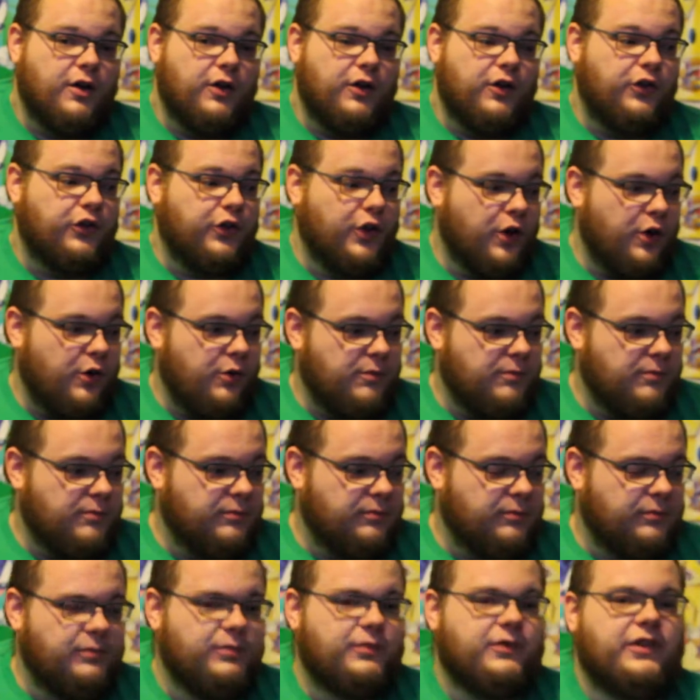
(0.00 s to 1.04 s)
So,
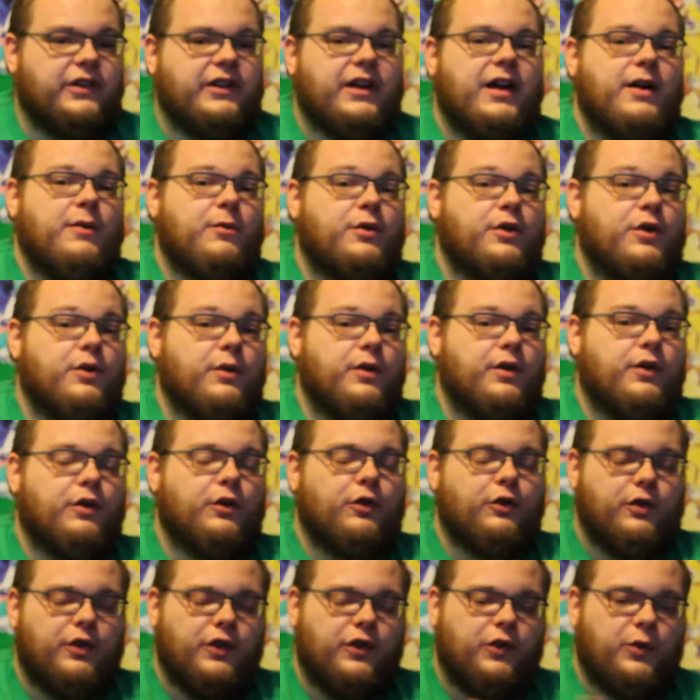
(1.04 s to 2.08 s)

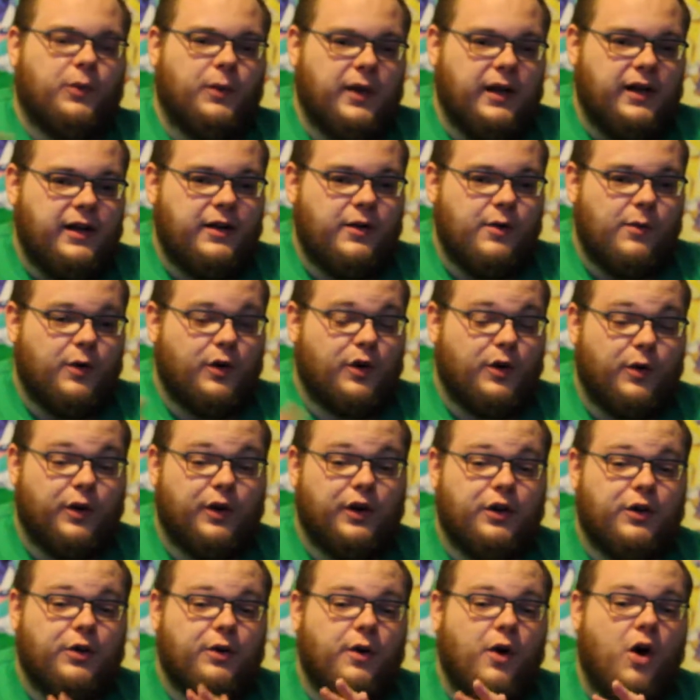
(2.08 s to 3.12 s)
this week, we're going
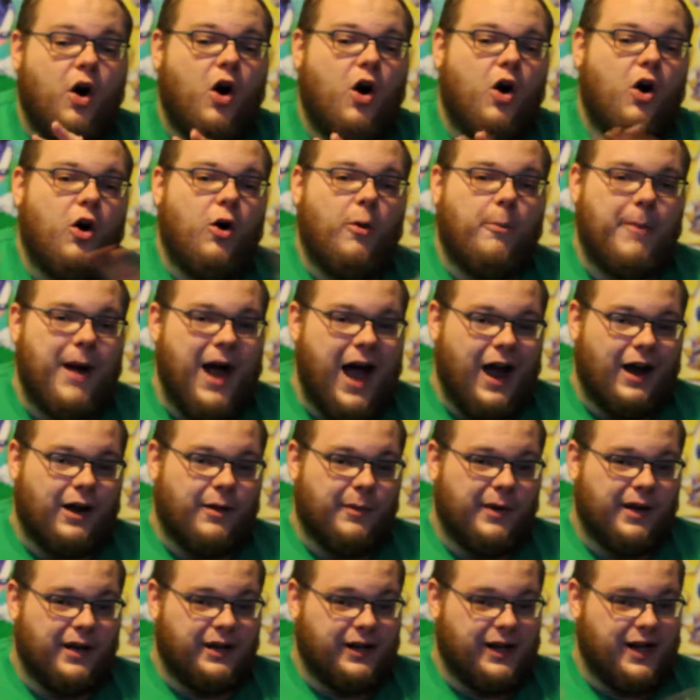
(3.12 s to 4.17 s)
to do all
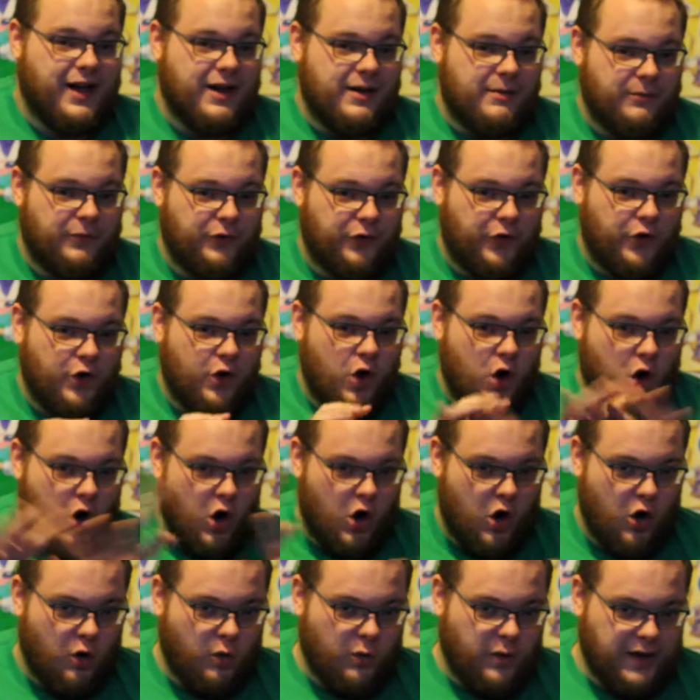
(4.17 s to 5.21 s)
Pac-Man games
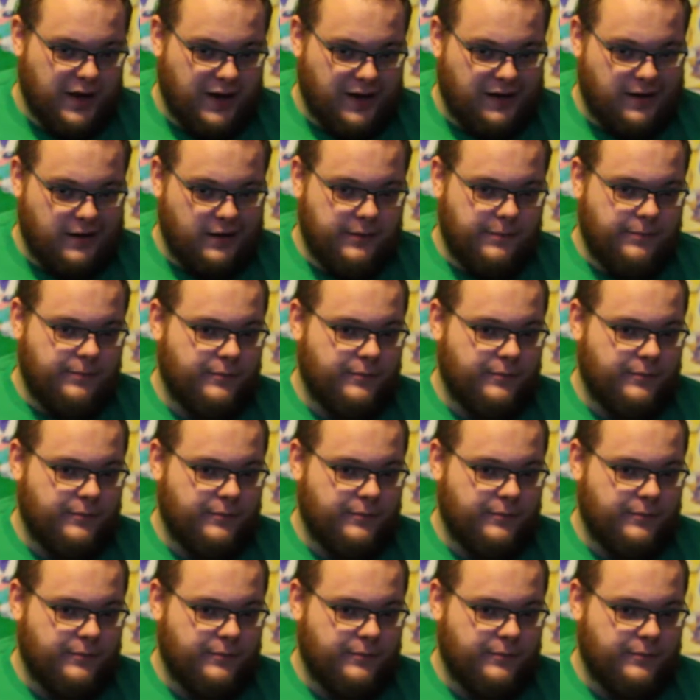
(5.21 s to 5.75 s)
all week.